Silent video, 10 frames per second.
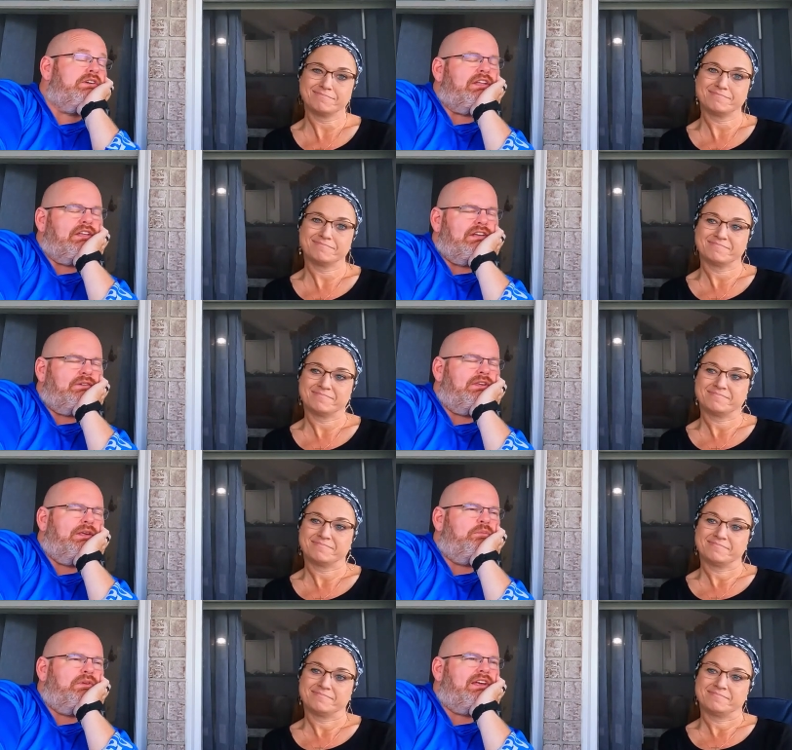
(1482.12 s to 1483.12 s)
Speaker 1: done it yet.
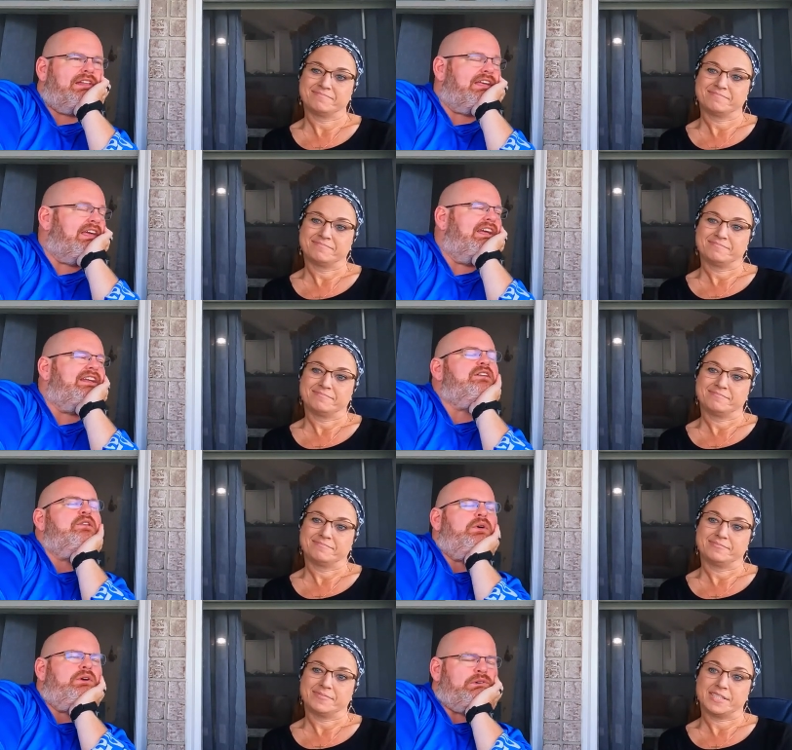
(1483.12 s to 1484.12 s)
Keep kicking the can
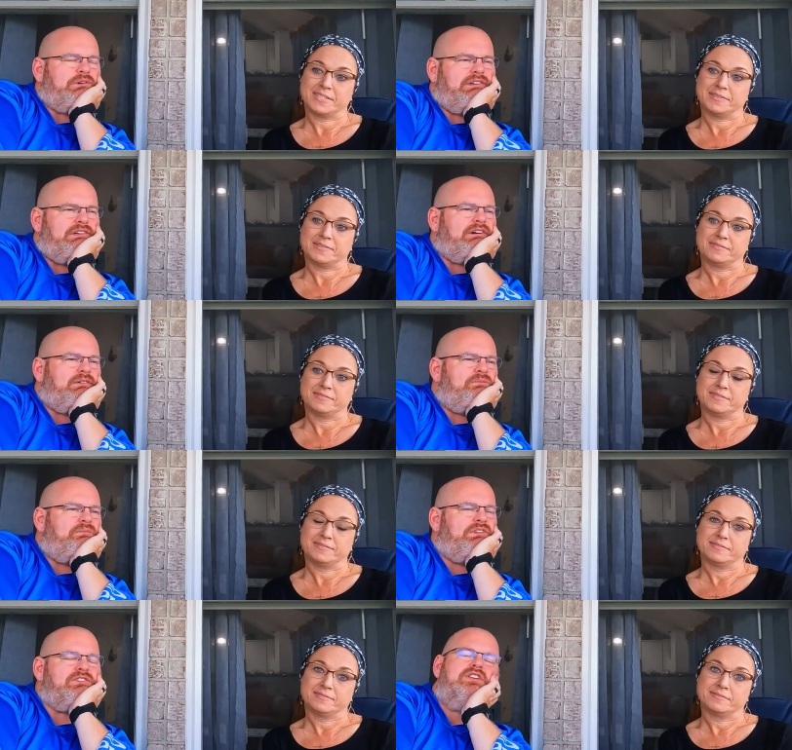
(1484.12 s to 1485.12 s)
down the road.
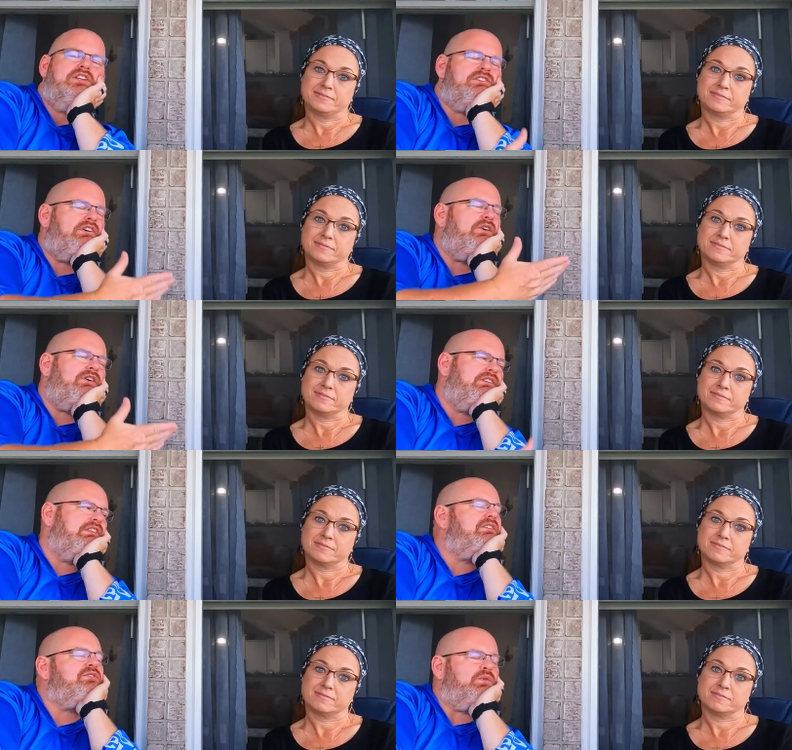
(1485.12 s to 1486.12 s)
Um, it's a, it's a
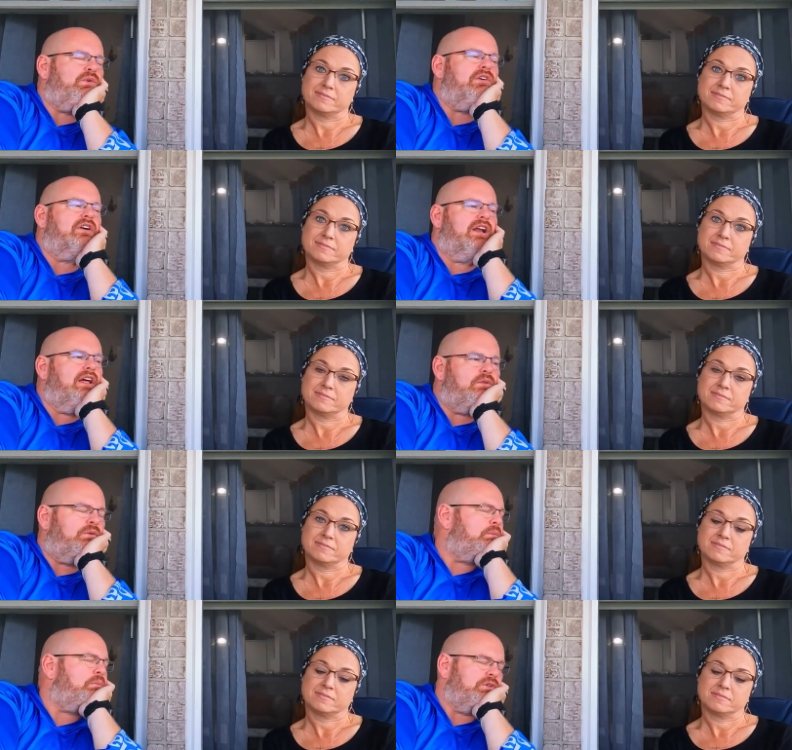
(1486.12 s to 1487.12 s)
hard thing for her, and I
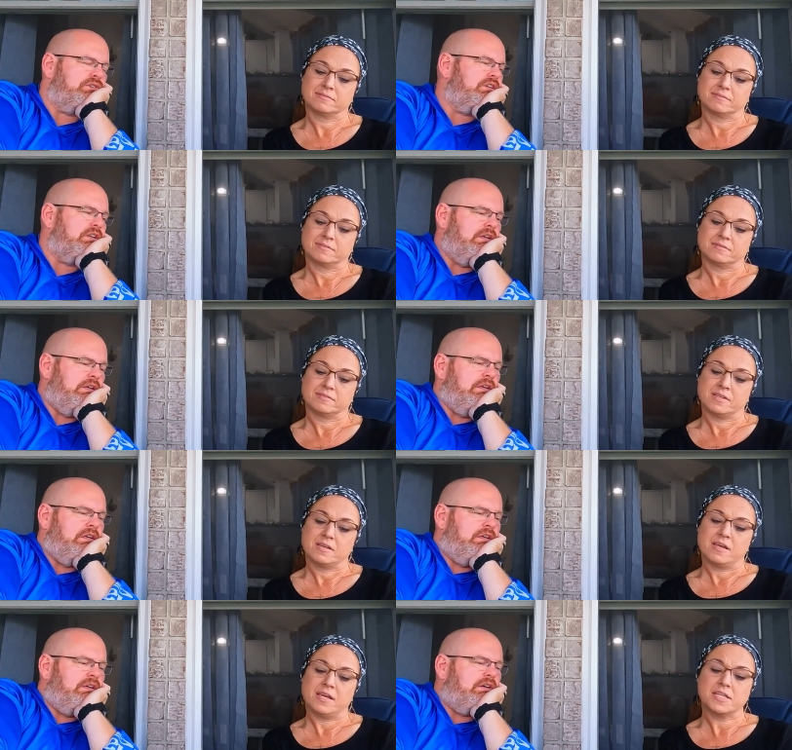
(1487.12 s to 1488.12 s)
don't want to push it.
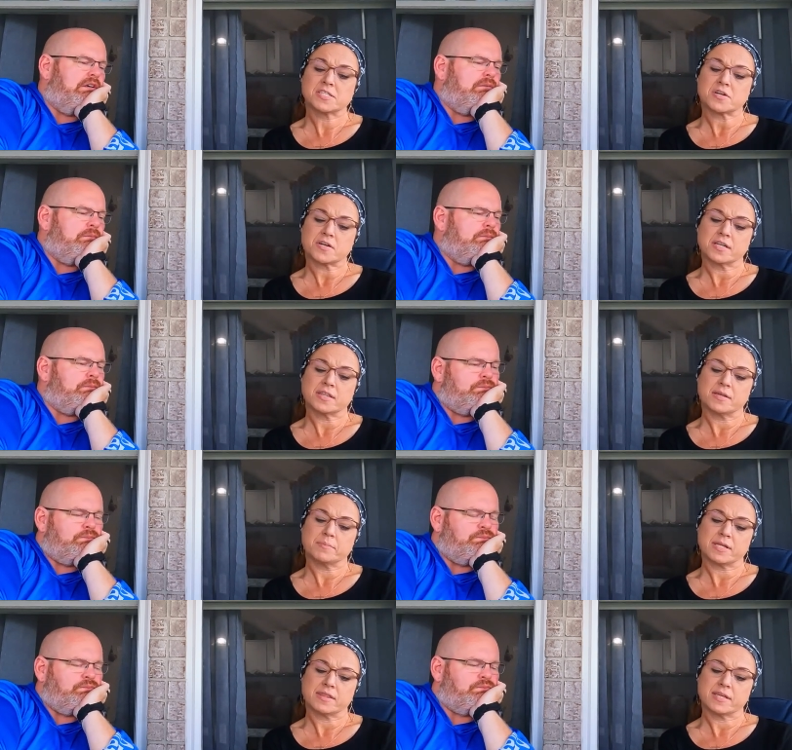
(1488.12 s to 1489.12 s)
Speaker 2: It is uh, a hard
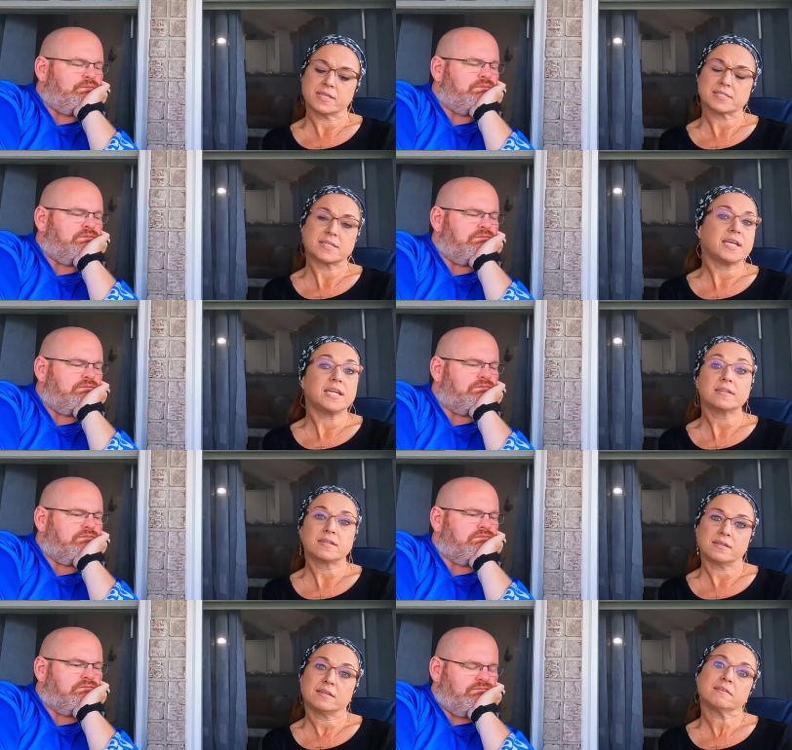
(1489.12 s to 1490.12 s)
thing, but I think it's a
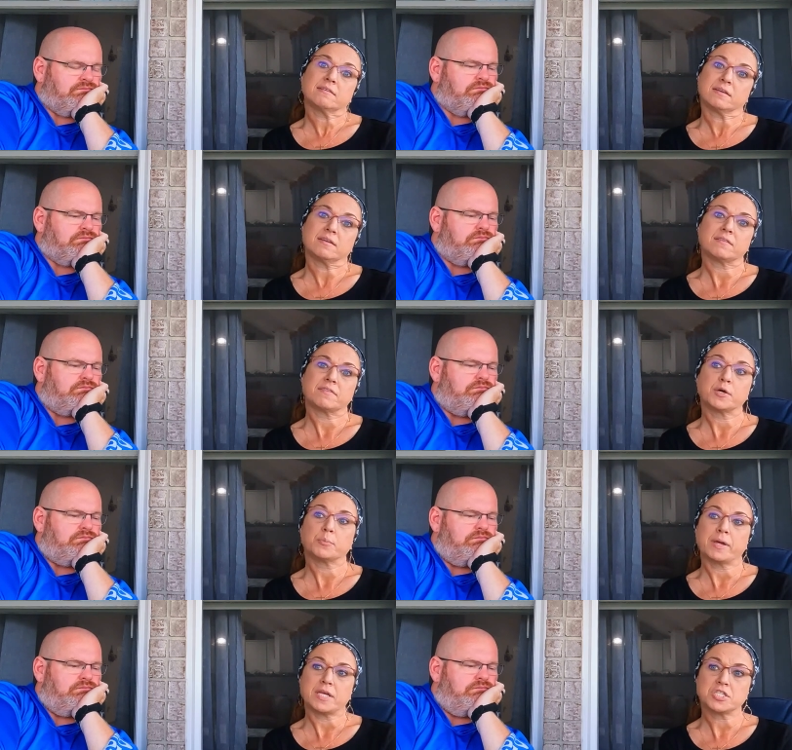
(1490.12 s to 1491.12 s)
needed thing. And I've
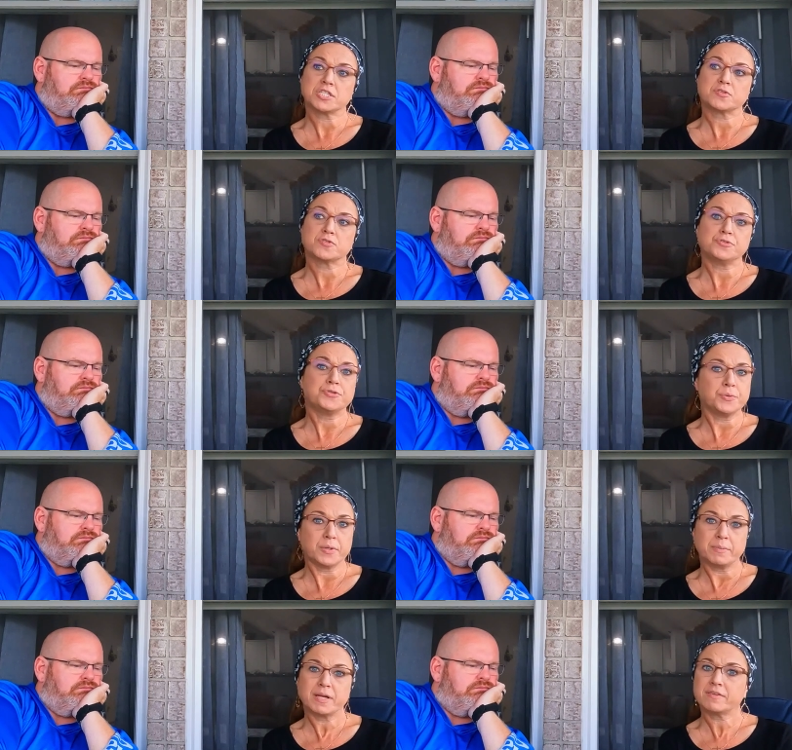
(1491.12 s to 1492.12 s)
helped patients
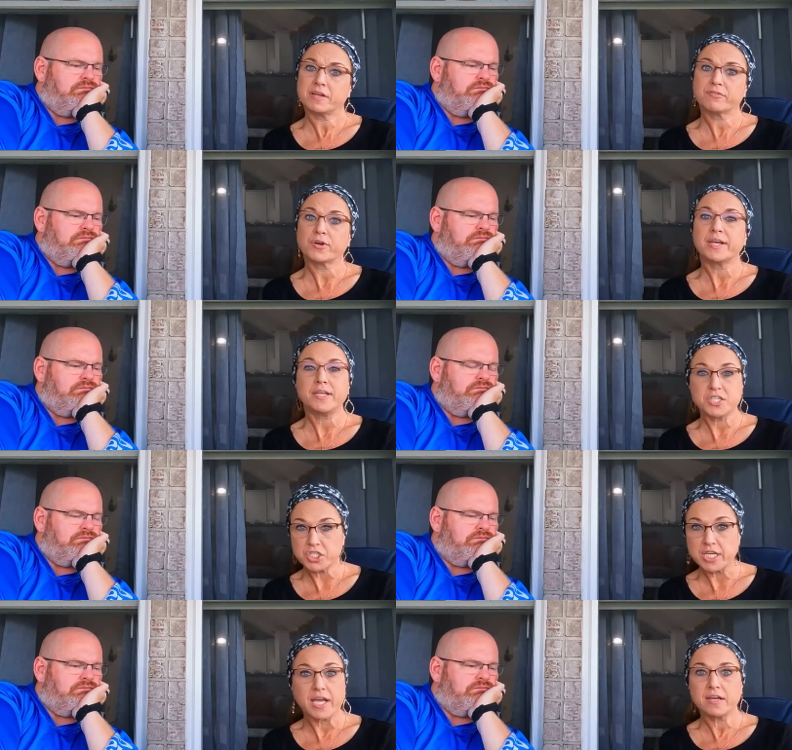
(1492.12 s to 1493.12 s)
do it, but I've never
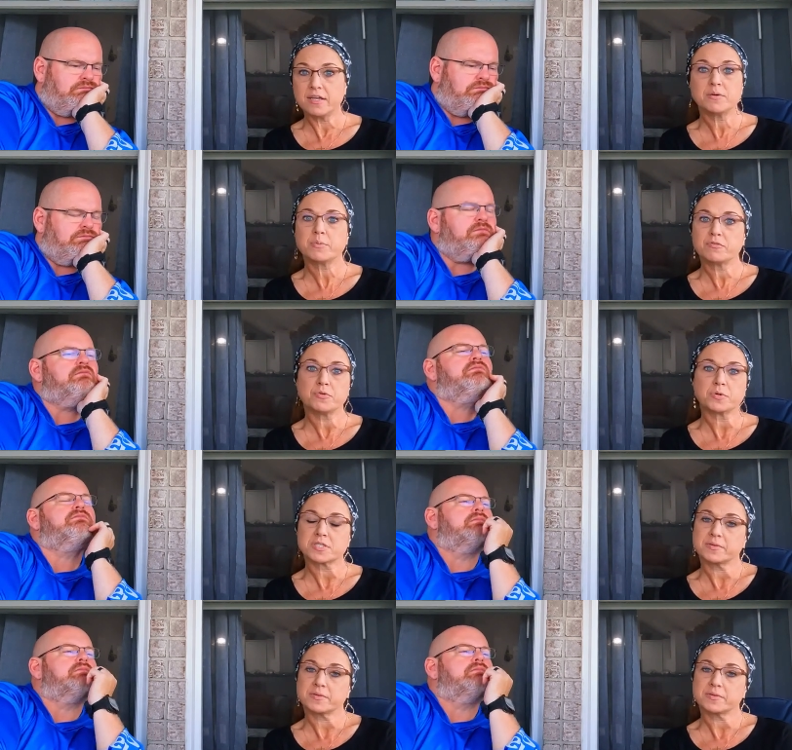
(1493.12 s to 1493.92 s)
initiated it before,